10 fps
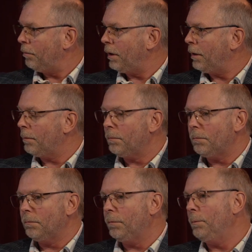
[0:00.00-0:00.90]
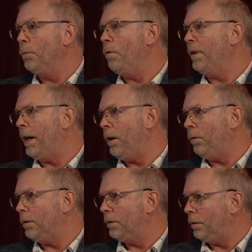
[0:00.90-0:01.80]
um, we moved that out
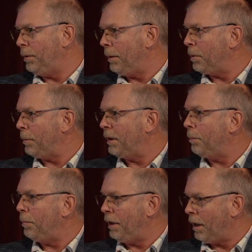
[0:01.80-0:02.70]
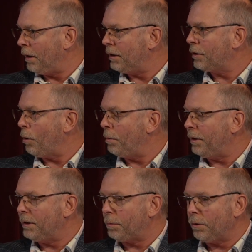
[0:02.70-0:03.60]
to be implemented beyond the scope of
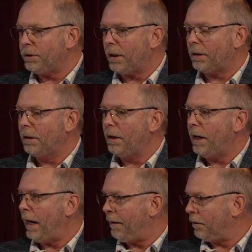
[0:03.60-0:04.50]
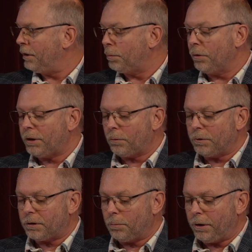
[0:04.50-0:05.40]
this project after this project
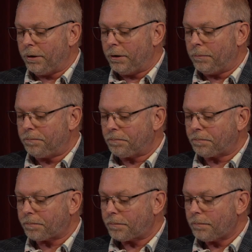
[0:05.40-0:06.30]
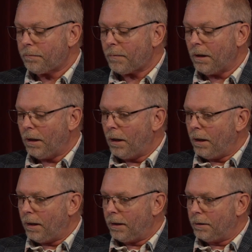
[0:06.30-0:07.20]
was completed.
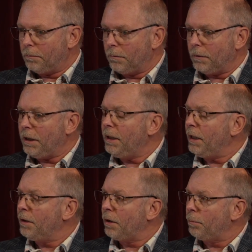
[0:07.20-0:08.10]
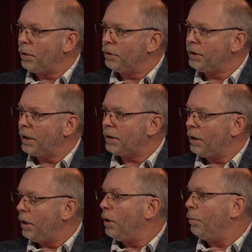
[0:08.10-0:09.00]
Um, leading into the project,
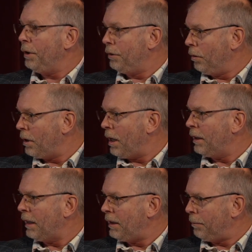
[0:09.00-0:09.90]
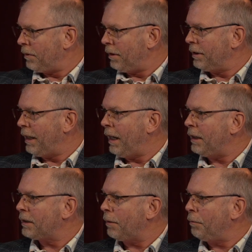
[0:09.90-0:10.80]
we took on that difficult
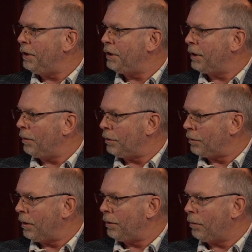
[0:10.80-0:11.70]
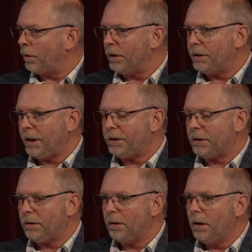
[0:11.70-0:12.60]
task of reaching out throughout the
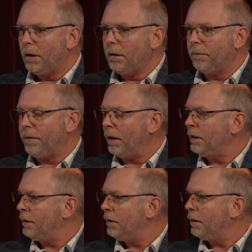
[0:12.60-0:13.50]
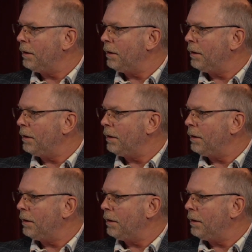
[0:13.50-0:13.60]
organization to find